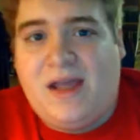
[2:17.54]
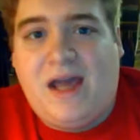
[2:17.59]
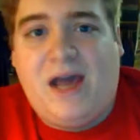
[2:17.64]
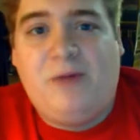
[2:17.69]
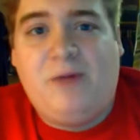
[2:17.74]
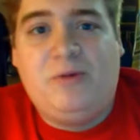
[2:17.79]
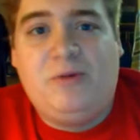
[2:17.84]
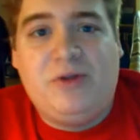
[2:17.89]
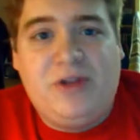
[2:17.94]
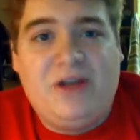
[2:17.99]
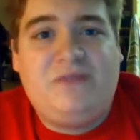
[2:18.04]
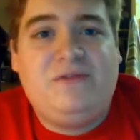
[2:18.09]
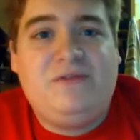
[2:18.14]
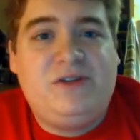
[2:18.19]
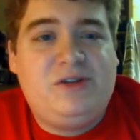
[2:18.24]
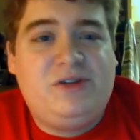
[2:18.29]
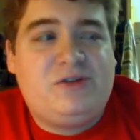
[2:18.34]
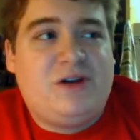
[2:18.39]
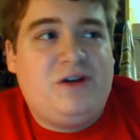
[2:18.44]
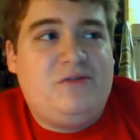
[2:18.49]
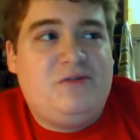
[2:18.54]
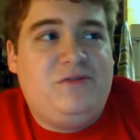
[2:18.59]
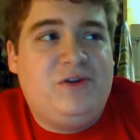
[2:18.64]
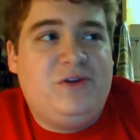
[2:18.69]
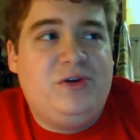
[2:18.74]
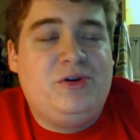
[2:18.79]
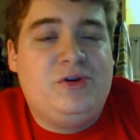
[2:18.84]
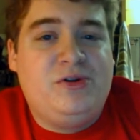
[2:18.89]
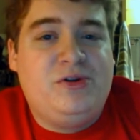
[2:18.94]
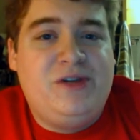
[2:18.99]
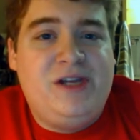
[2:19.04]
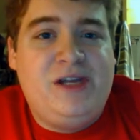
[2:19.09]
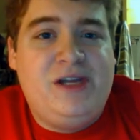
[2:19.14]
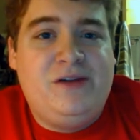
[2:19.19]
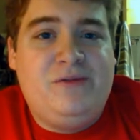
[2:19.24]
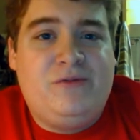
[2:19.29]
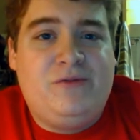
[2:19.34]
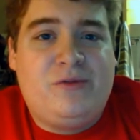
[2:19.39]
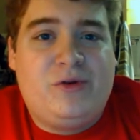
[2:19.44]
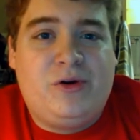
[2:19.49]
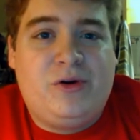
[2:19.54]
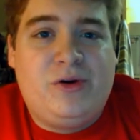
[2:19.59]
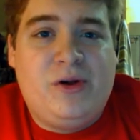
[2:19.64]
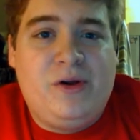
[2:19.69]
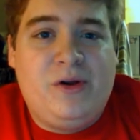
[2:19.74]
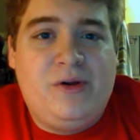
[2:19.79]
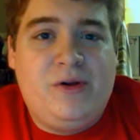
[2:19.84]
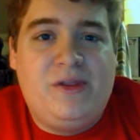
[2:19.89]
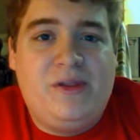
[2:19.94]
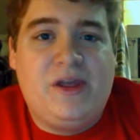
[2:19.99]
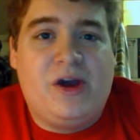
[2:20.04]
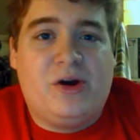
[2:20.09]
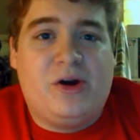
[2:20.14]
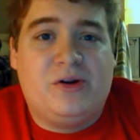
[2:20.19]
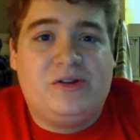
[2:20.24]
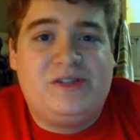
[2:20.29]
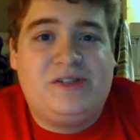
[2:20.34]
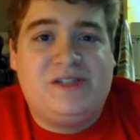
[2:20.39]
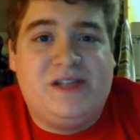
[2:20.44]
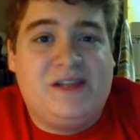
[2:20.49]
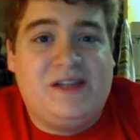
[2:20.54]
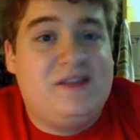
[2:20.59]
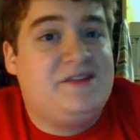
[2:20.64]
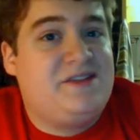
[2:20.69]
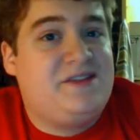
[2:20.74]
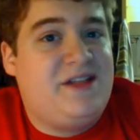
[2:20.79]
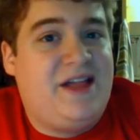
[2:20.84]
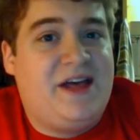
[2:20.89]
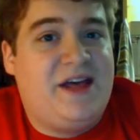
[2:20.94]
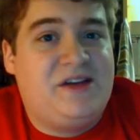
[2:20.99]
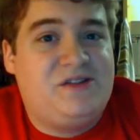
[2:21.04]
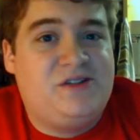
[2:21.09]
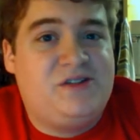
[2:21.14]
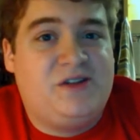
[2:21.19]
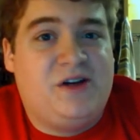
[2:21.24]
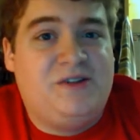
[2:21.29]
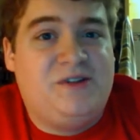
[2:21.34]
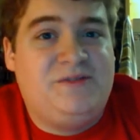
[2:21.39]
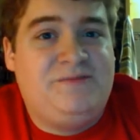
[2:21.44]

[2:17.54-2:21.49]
And we'll definitely try to fill your need for the arts in this class, Sean.